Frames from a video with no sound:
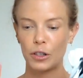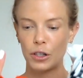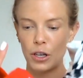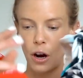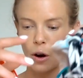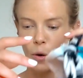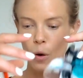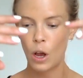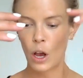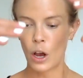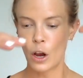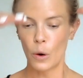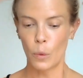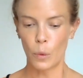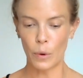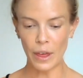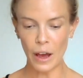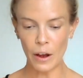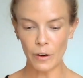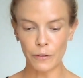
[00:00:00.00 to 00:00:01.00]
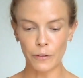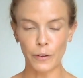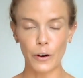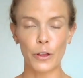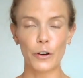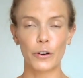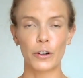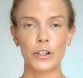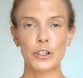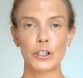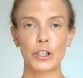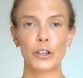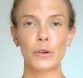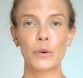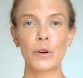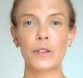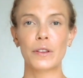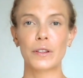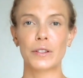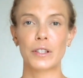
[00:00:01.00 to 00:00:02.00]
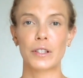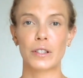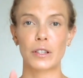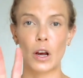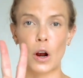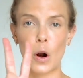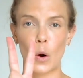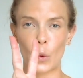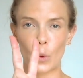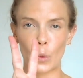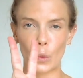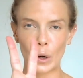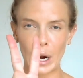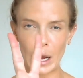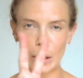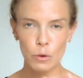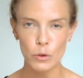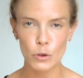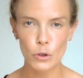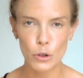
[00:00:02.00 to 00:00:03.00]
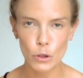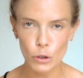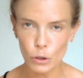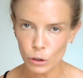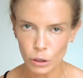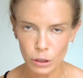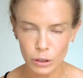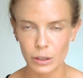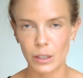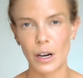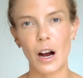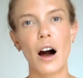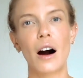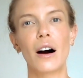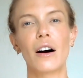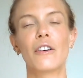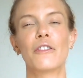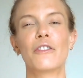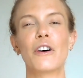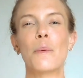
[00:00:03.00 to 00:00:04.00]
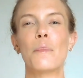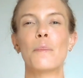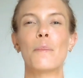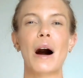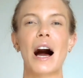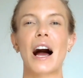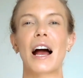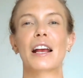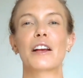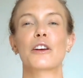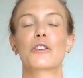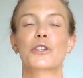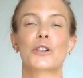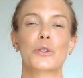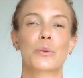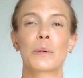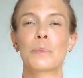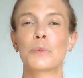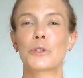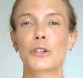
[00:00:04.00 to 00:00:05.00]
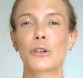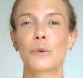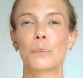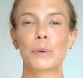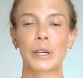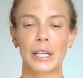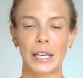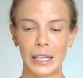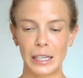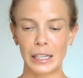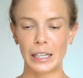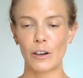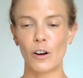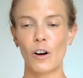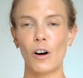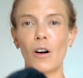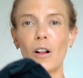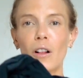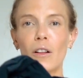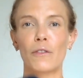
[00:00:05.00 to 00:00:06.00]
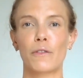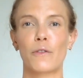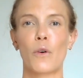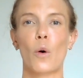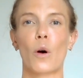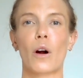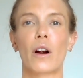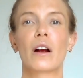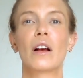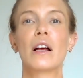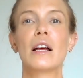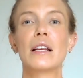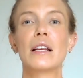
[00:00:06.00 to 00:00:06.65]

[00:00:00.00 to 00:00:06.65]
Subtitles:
So without further ado, this is round two of my swimsuit bikini haul for